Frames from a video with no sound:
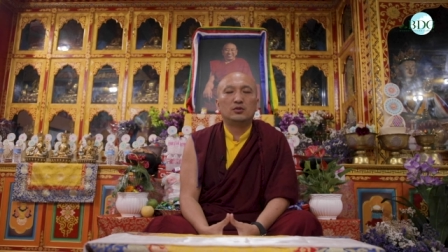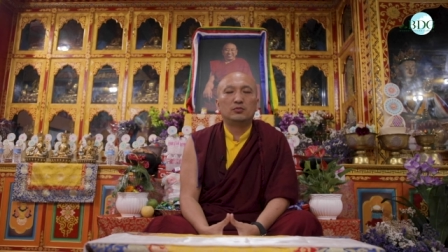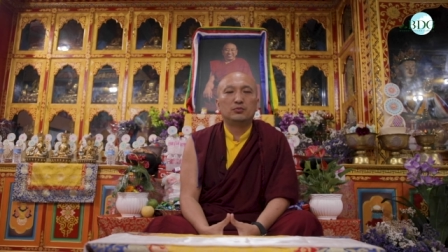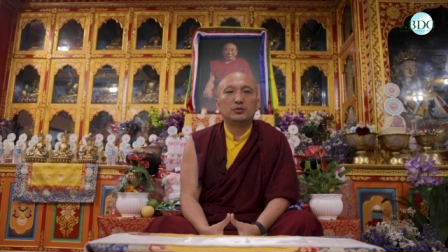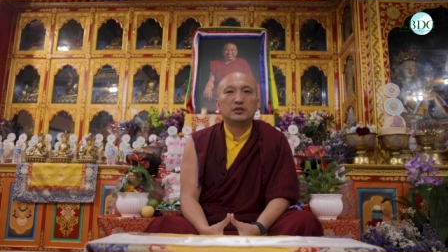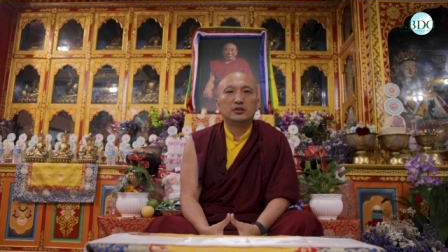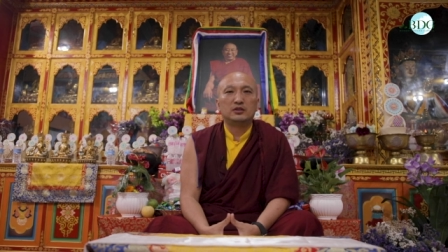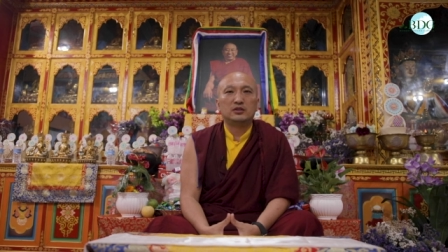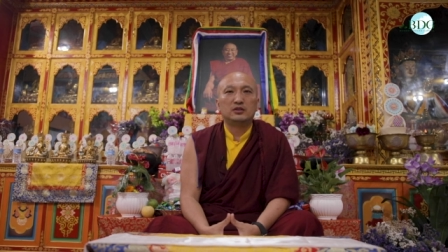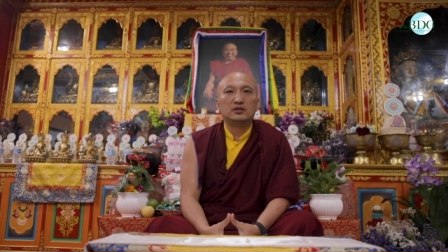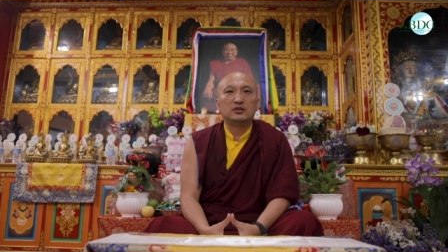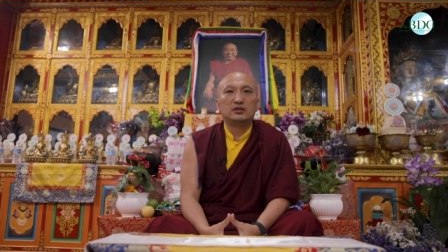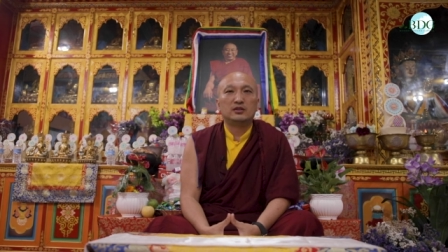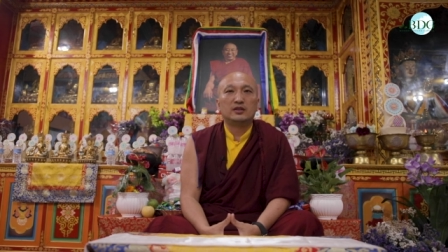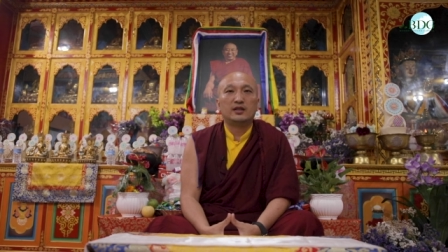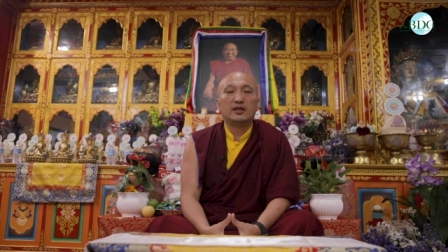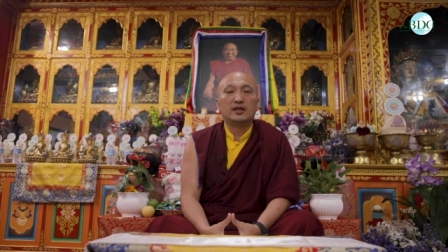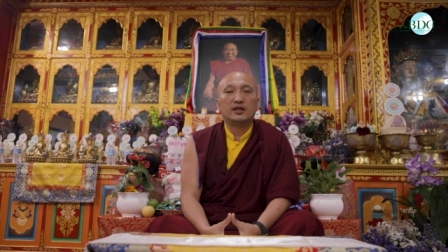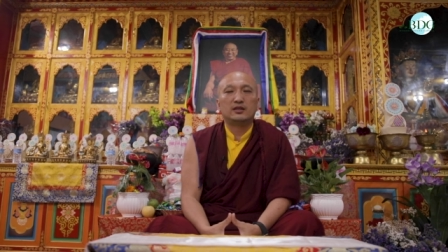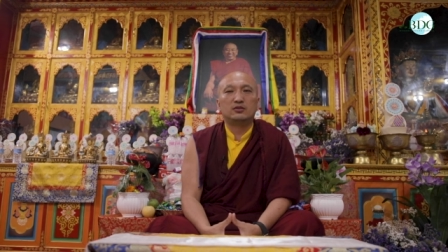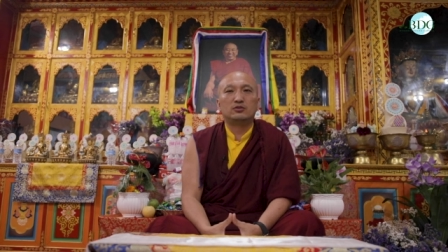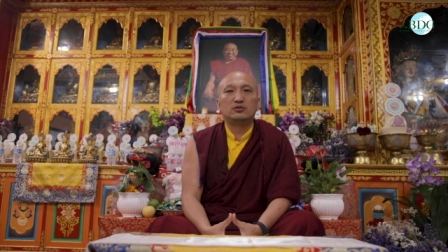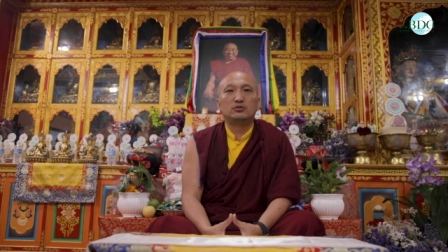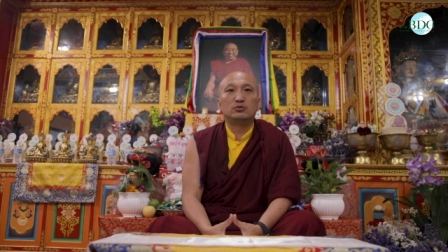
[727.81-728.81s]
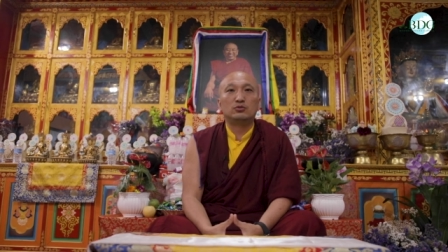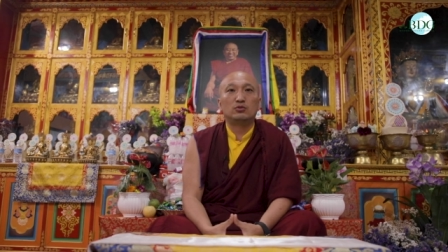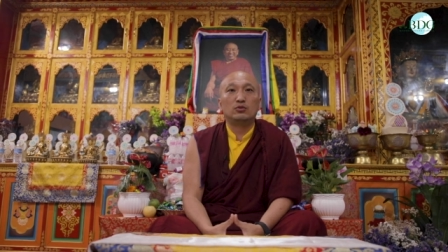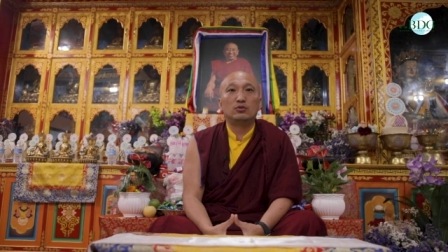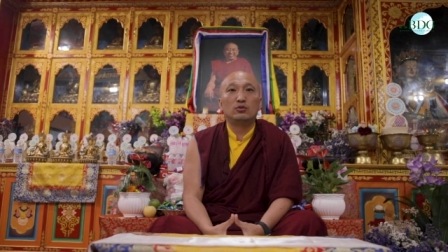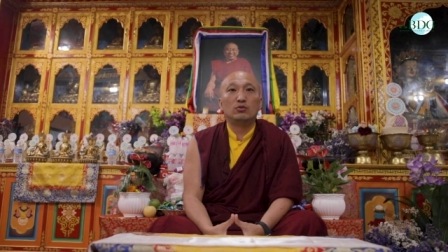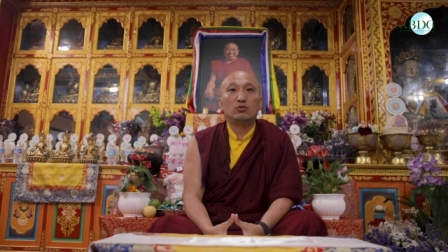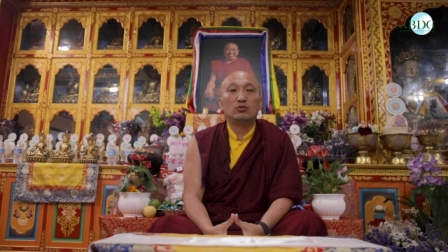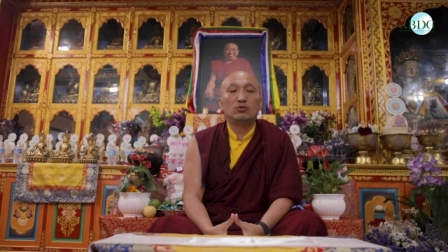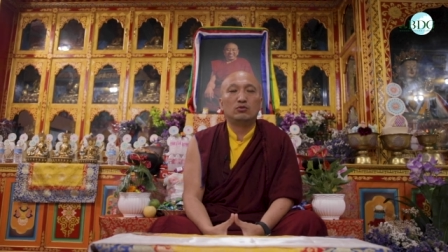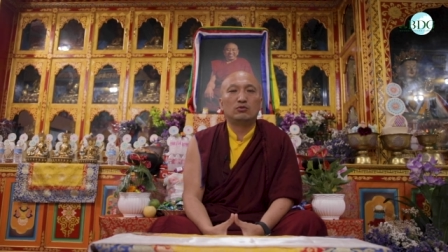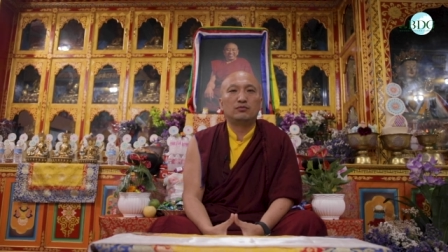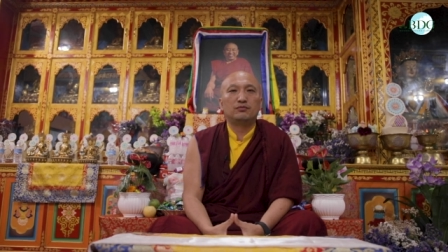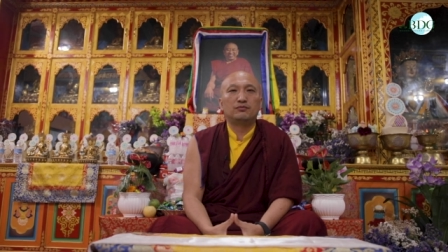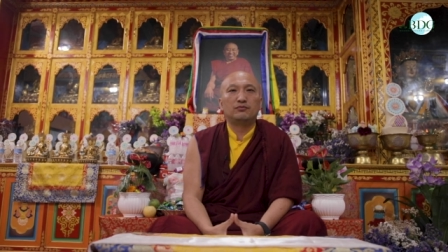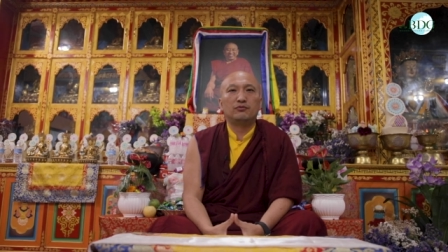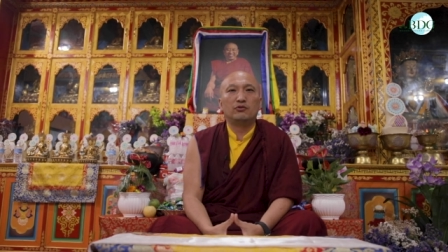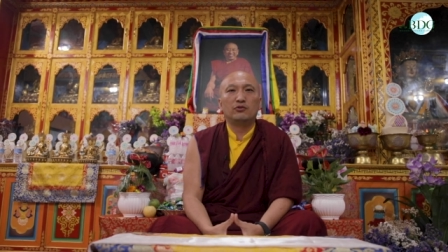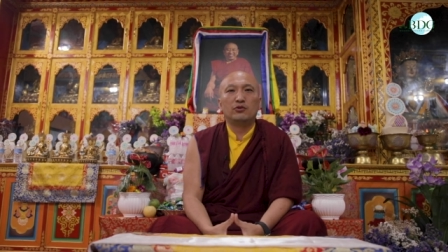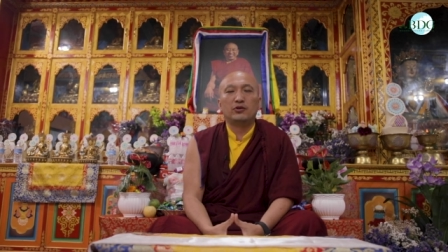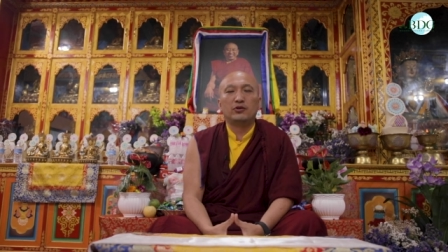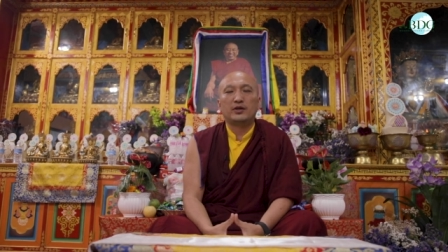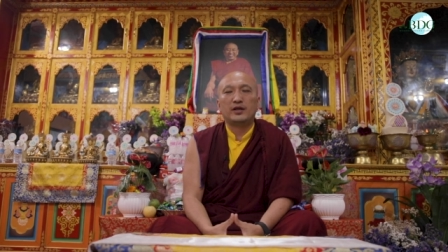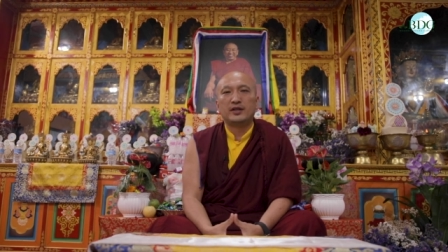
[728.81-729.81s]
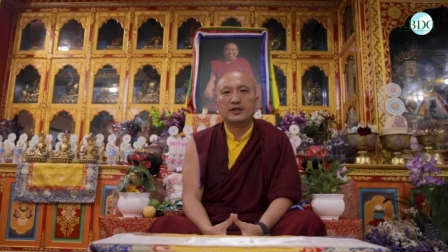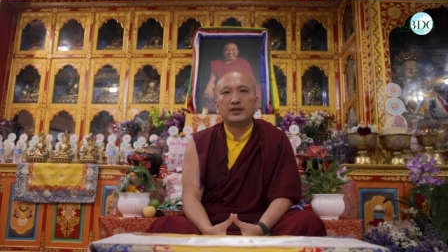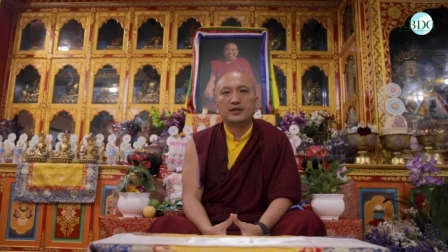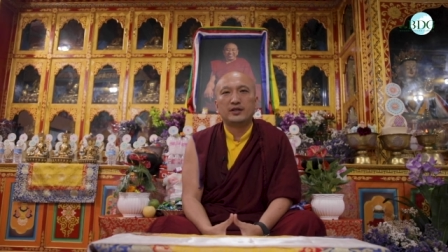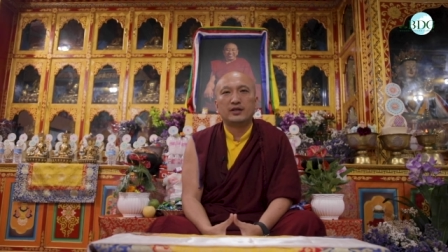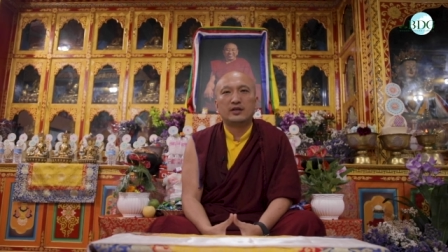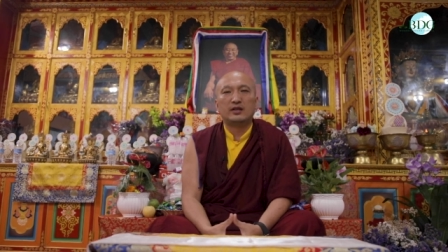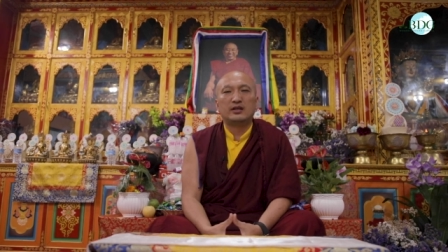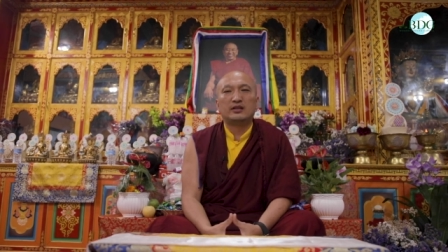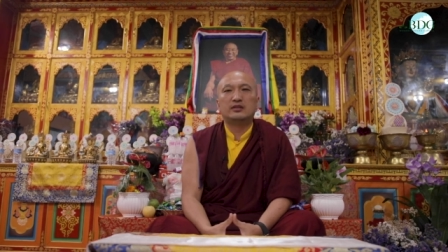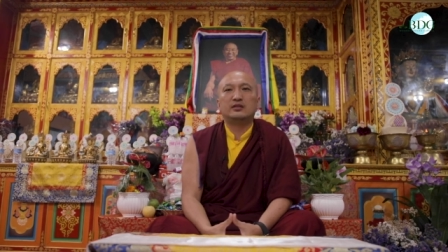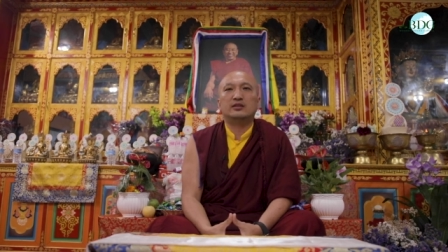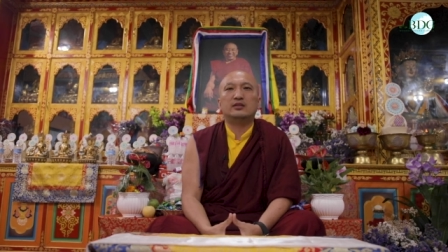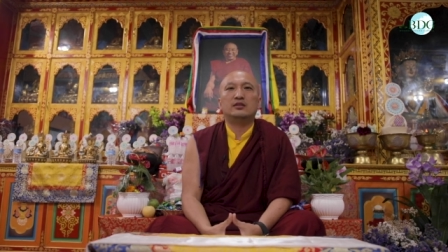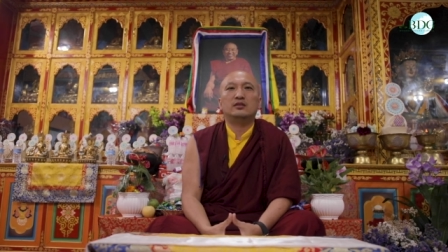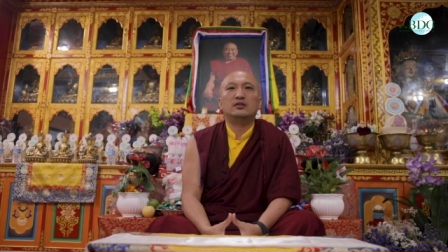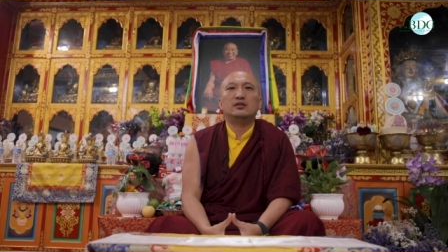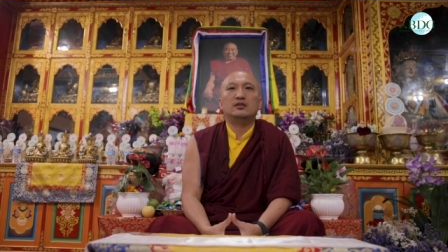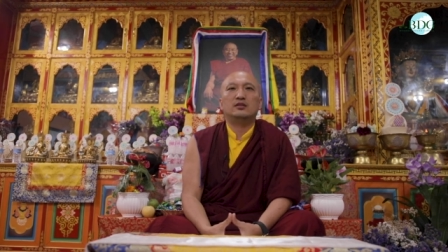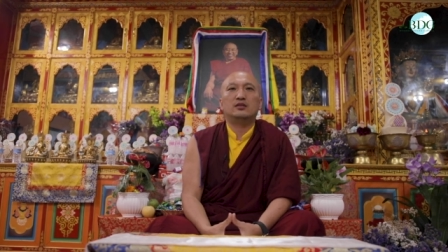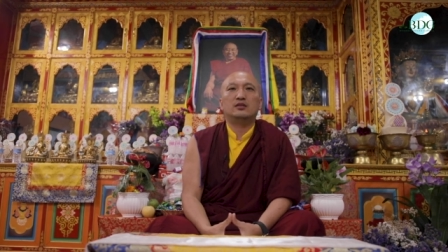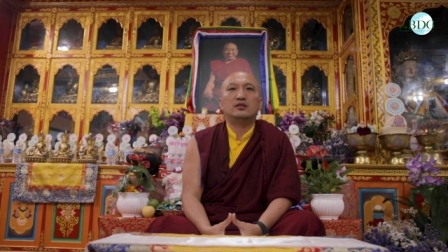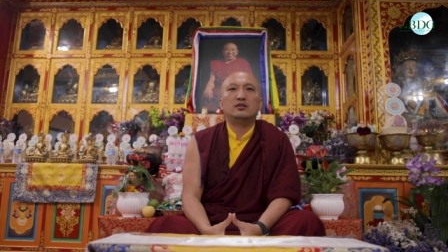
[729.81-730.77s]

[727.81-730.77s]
we didn't have to look for any other